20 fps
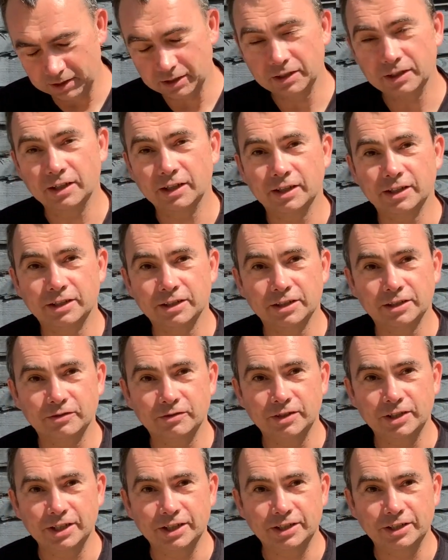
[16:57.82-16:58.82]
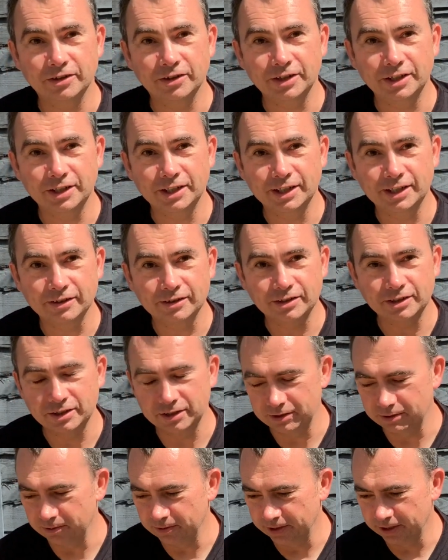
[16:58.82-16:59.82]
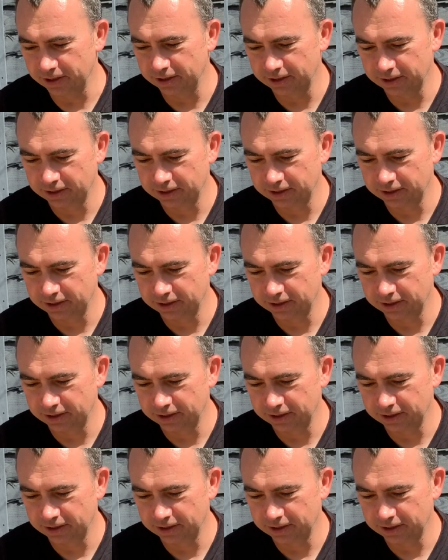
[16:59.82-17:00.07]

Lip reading: yeah, just really dying now to